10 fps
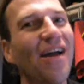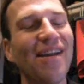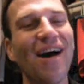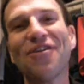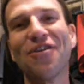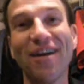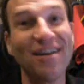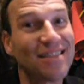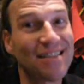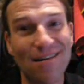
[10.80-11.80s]
another
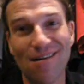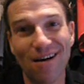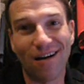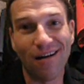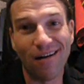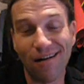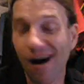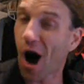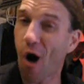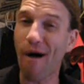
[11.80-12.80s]
hysterical,
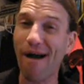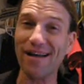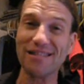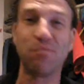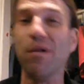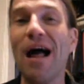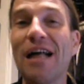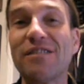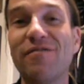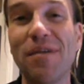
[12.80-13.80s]
always
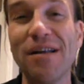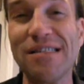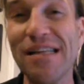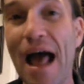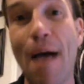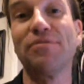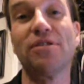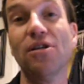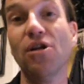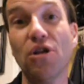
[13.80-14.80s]
blasphemous and
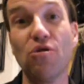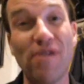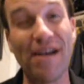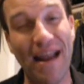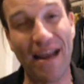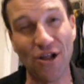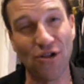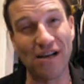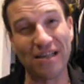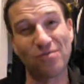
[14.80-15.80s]
absolutely
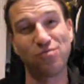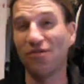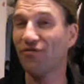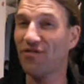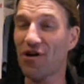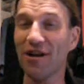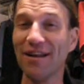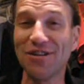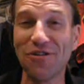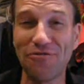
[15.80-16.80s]
ridiculous, with
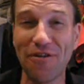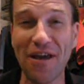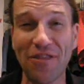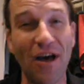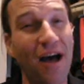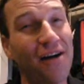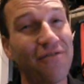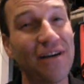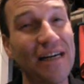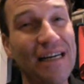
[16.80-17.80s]
very little faith
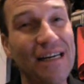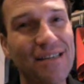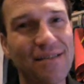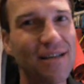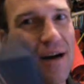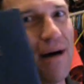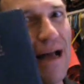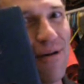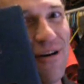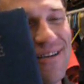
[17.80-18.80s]
of the
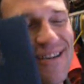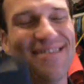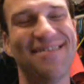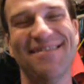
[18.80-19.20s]
Bible.